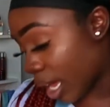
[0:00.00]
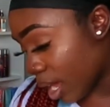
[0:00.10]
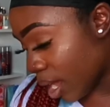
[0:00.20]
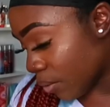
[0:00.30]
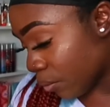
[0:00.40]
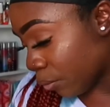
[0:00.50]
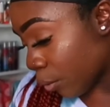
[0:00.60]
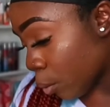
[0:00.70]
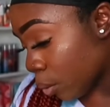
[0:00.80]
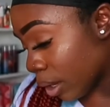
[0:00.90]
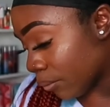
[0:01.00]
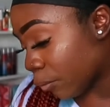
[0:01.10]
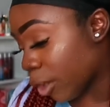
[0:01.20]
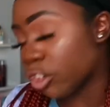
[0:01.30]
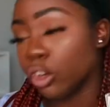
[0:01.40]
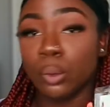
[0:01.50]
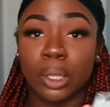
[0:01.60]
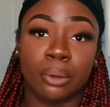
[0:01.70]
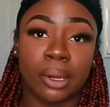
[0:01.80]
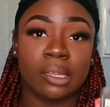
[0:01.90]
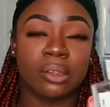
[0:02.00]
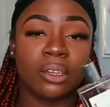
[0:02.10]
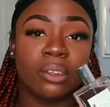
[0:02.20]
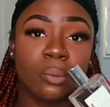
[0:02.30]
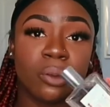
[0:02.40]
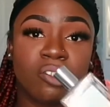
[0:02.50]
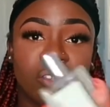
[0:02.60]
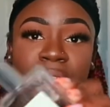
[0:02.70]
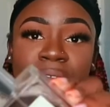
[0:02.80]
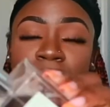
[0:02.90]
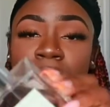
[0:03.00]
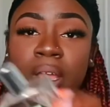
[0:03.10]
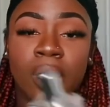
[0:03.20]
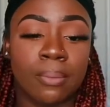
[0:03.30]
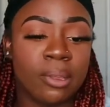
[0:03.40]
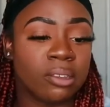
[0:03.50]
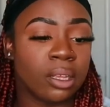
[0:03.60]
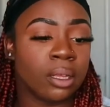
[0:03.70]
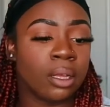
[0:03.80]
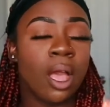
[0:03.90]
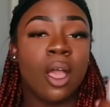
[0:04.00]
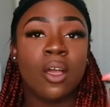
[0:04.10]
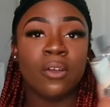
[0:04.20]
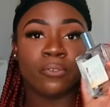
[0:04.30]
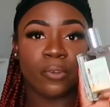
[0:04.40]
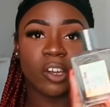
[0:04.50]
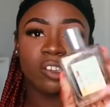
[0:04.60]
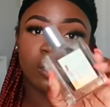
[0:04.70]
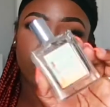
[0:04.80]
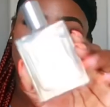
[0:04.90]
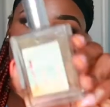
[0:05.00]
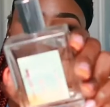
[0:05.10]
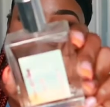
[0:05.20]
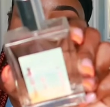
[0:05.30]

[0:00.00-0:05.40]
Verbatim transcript: and fro fresh dewy green so this one is just a very um it's a fresh scent